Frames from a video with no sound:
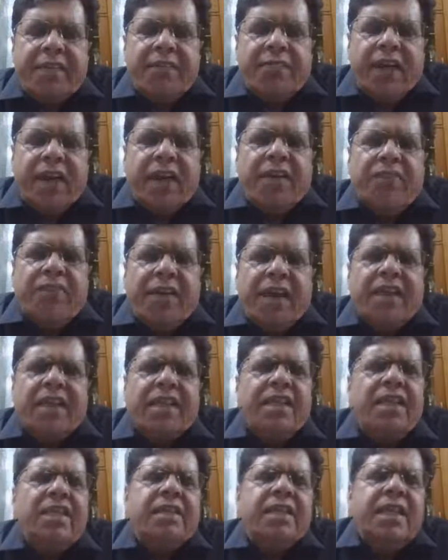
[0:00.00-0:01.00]
Why
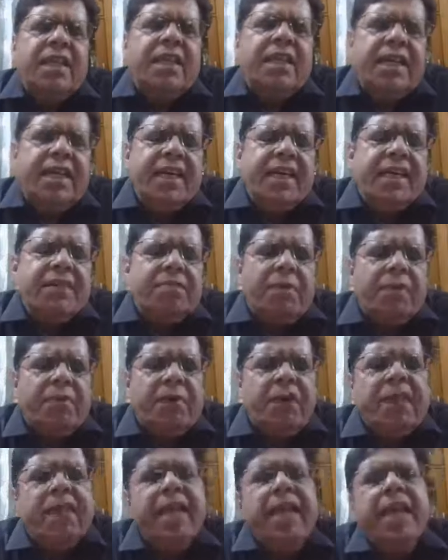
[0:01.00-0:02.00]
the Indian
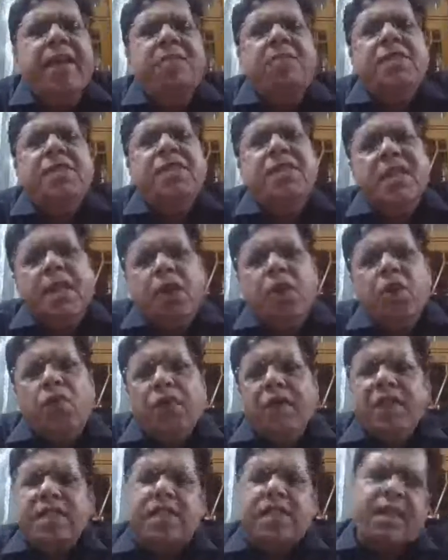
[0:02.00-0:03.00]
people, they have still
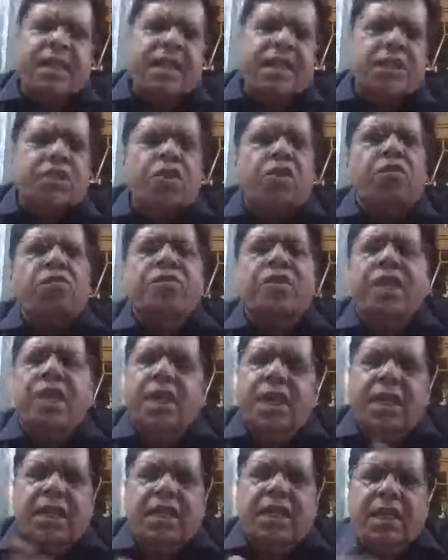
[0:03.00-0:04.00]
lower incidence of
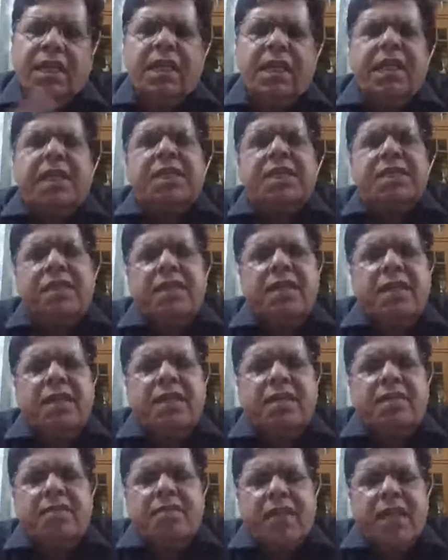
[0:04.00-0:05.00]
these
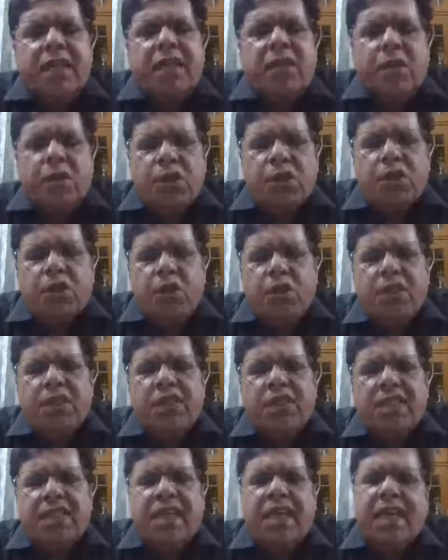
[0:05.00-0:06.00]

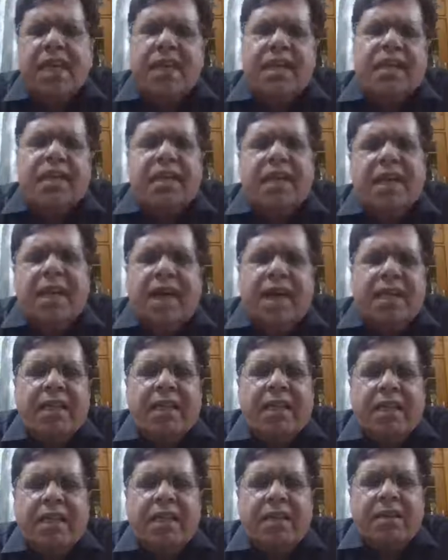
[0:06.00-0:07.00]
atherosclerosis and
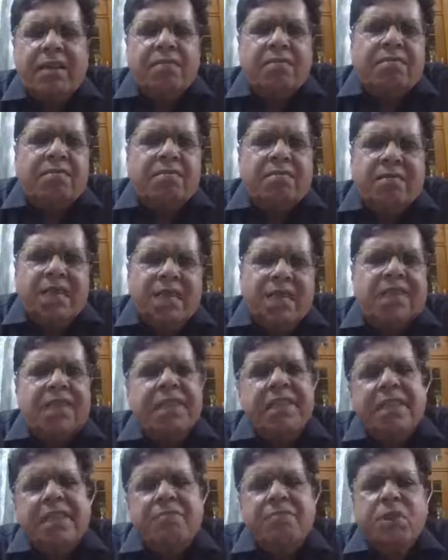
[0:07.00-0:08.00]
other
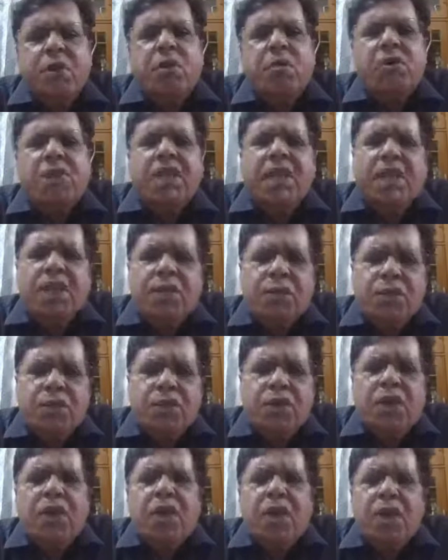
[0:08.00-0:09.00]
diseases, because they
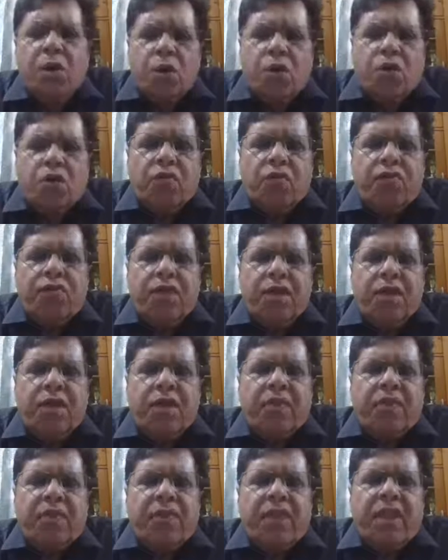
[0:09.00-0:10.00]
use lot of
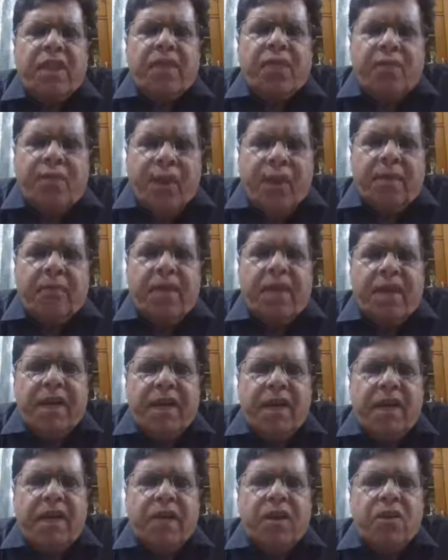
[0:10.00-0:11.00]
fiber
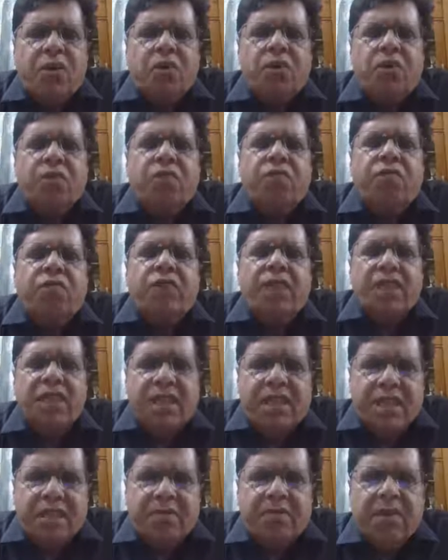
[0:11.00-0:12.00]
diet, lot of
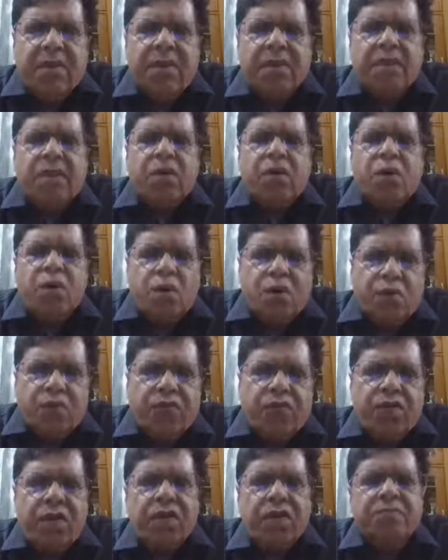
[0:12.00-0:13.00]
vegetables, lot of